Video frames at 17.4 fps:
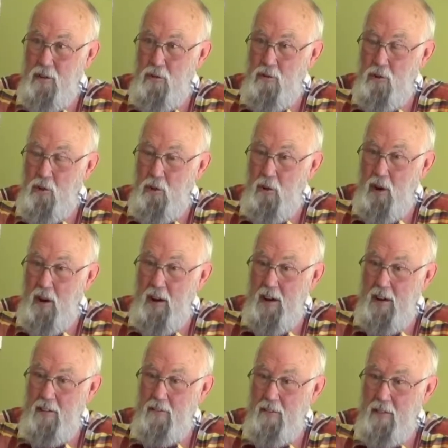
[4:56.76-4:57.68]
So
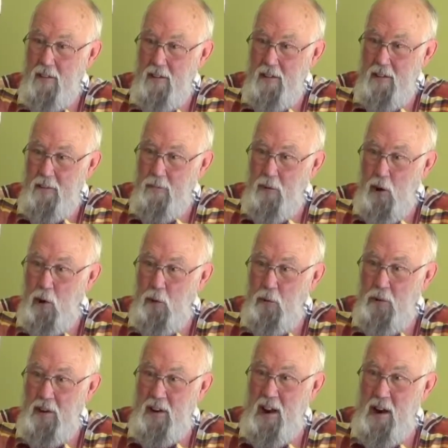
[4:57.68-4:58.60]
I
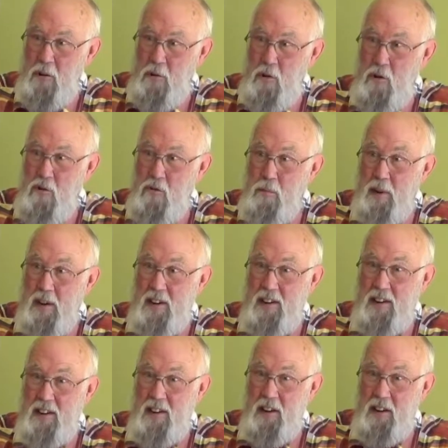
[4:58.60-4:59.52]
followed an Irishman
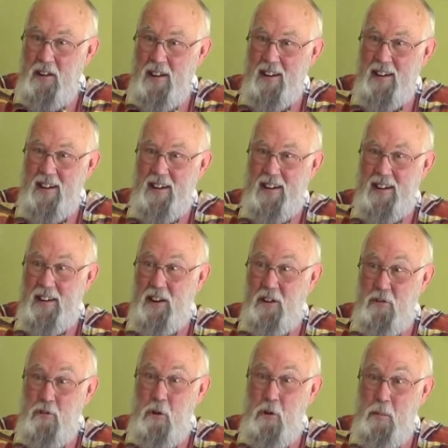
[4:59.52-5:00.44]
and
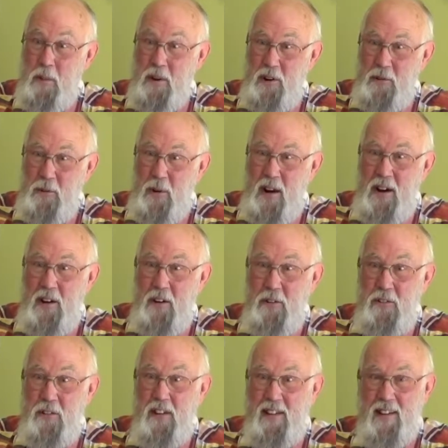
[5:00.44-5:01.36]
a German
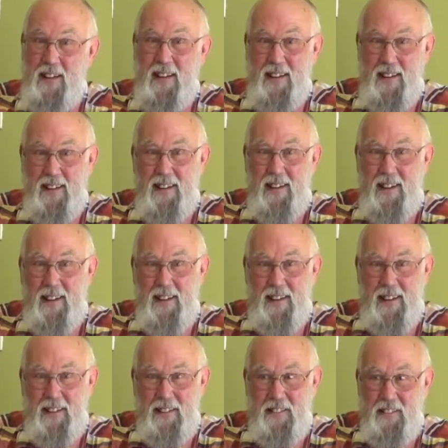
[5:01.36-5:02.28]
around,
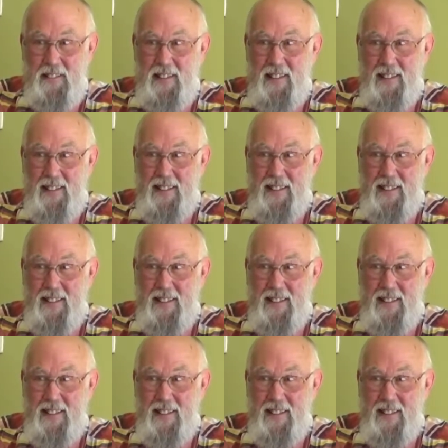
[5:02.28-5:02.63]
and